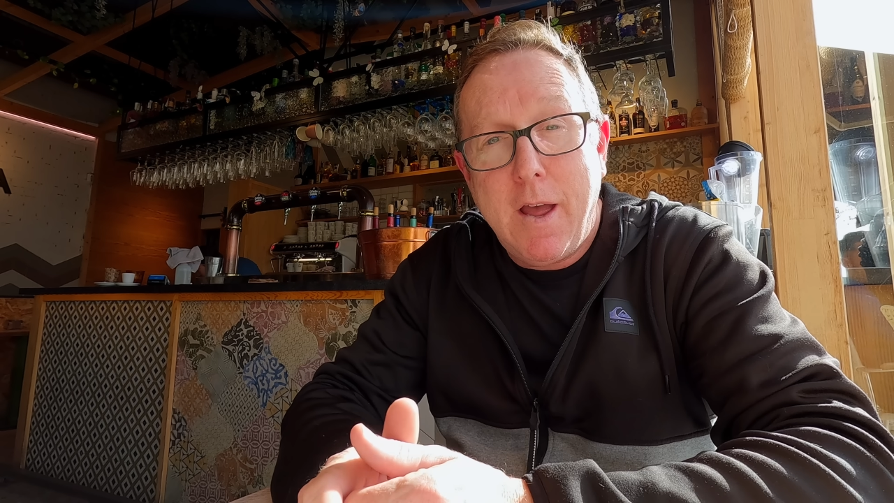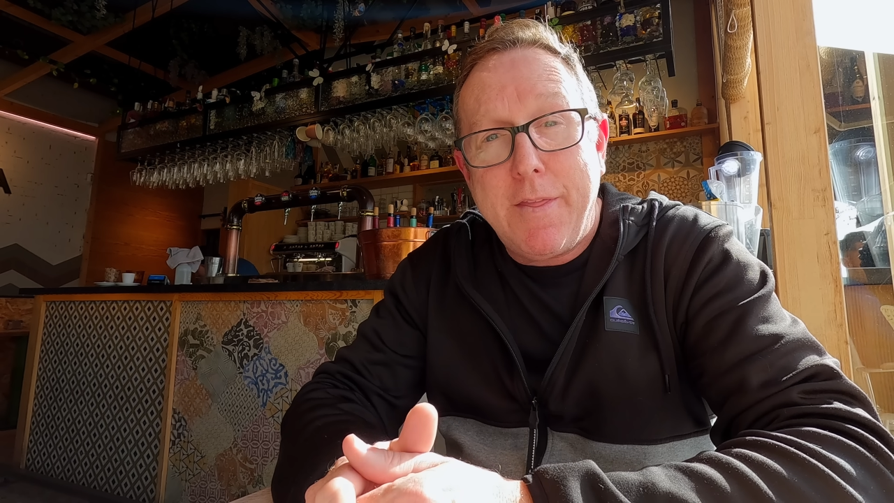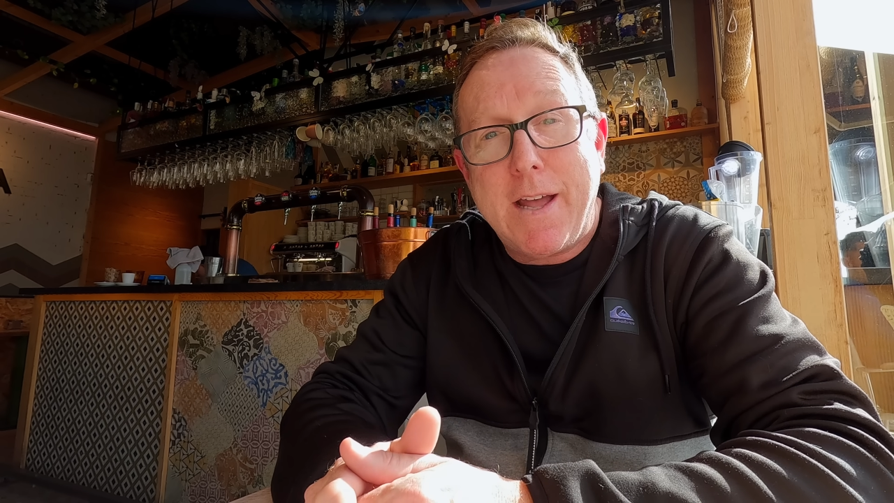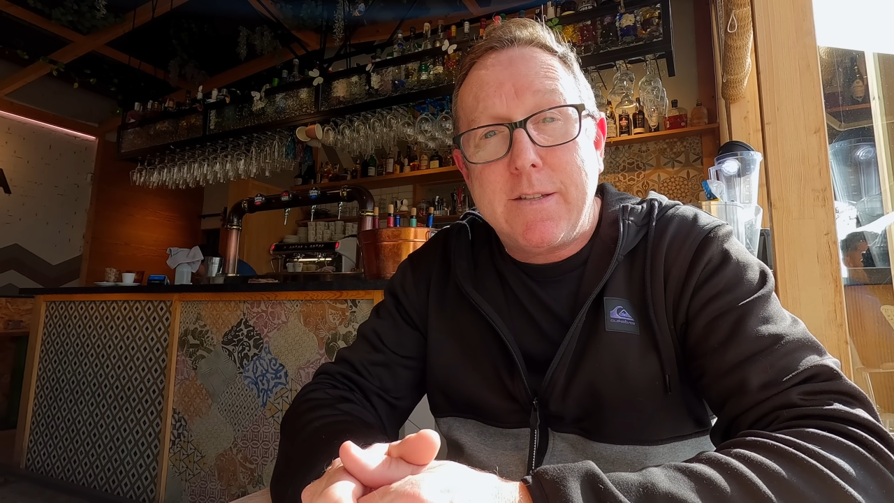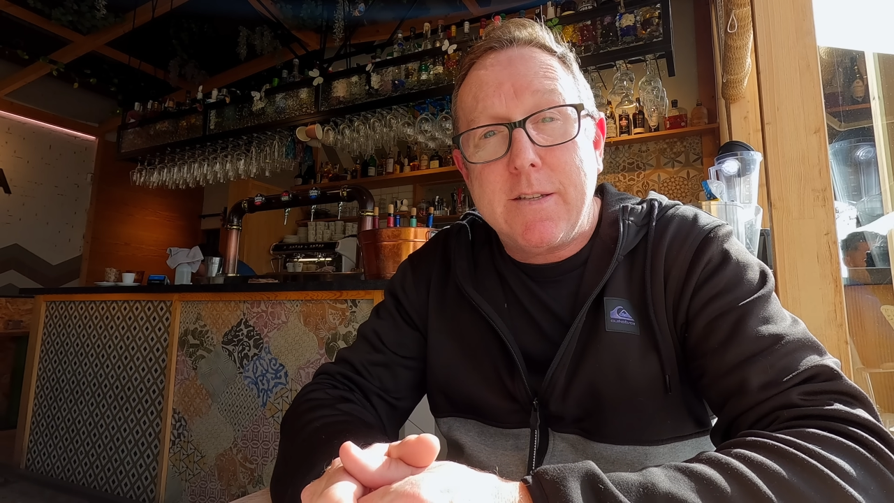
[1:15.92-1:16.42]

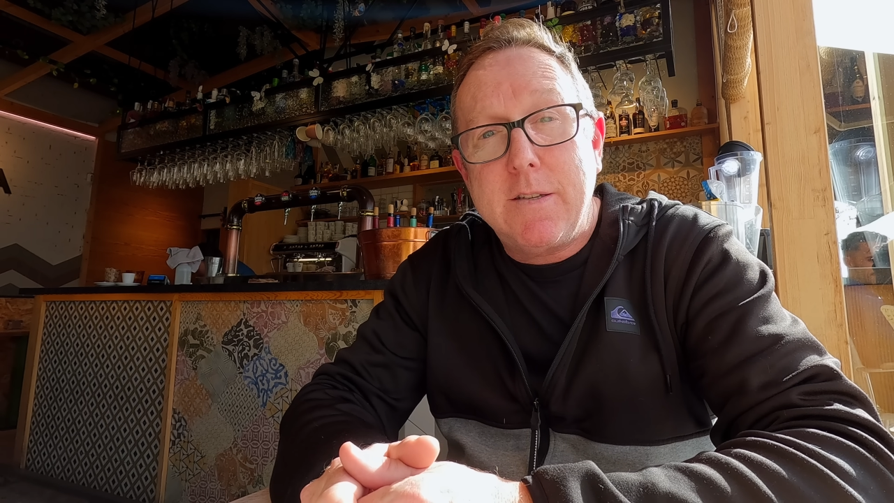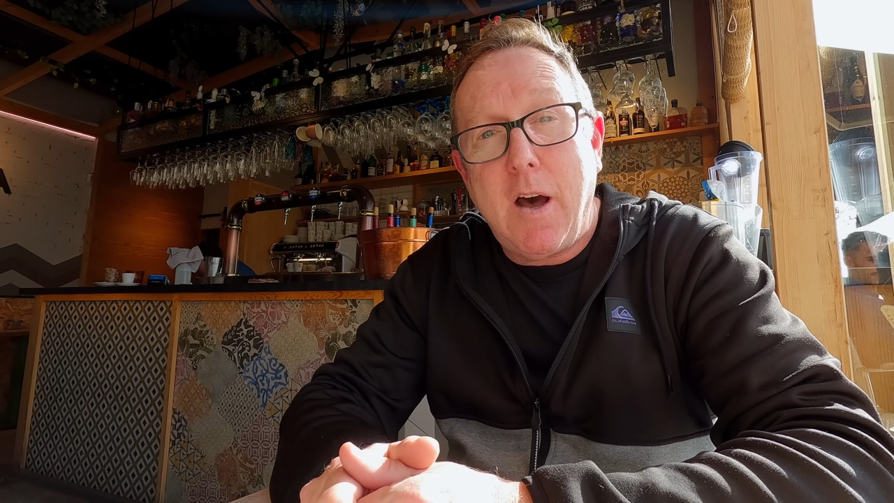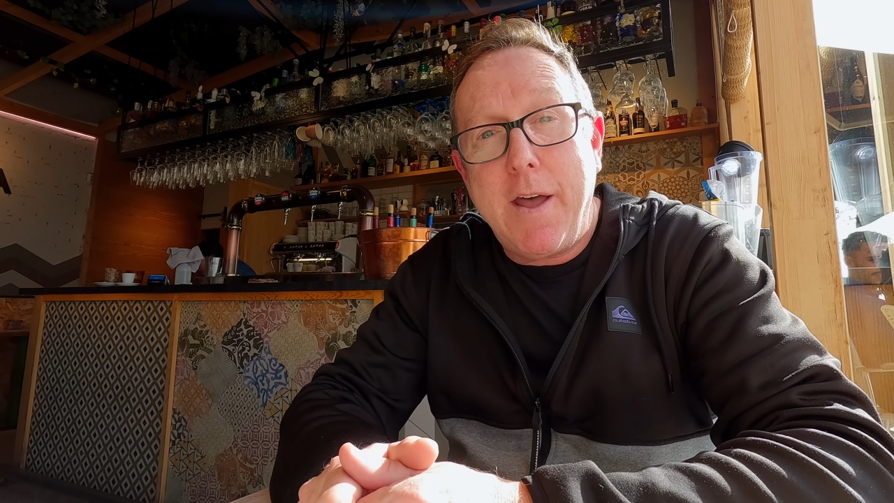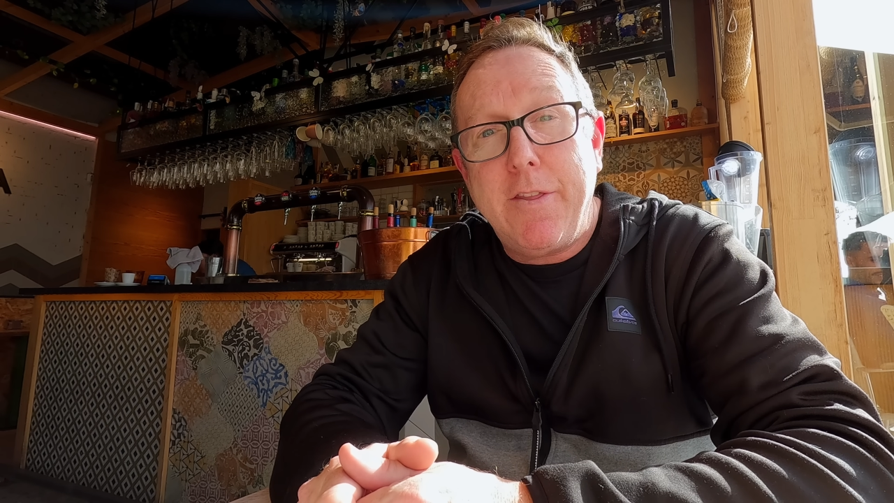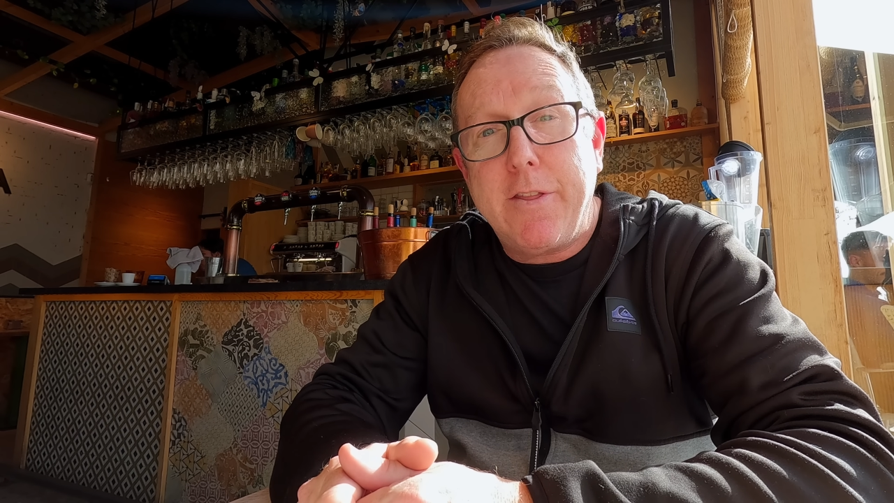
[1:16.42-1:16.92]
that's a
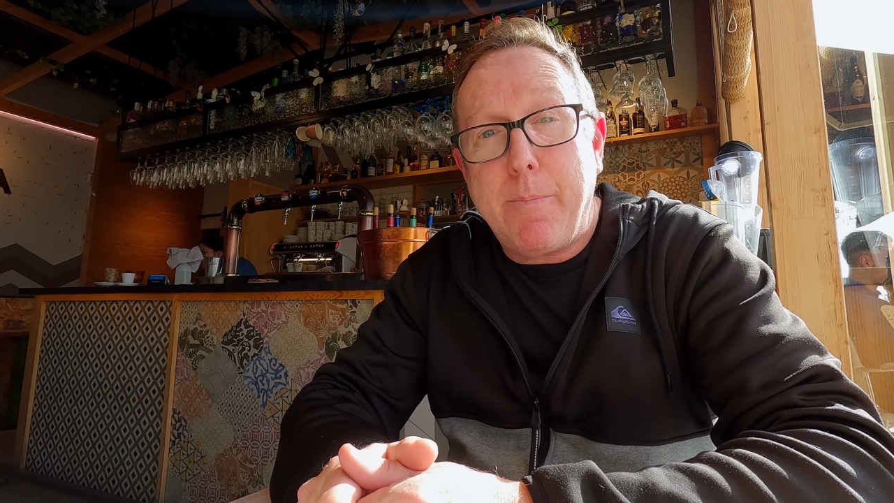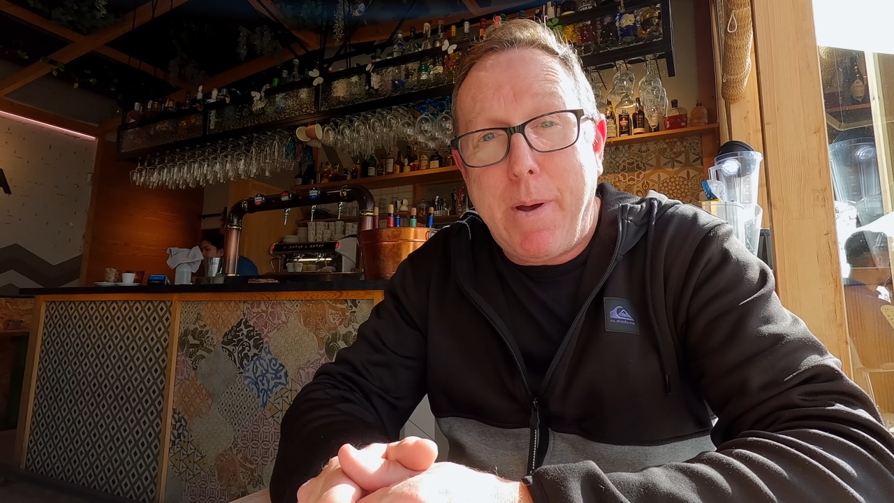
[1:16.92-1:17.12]
sign that the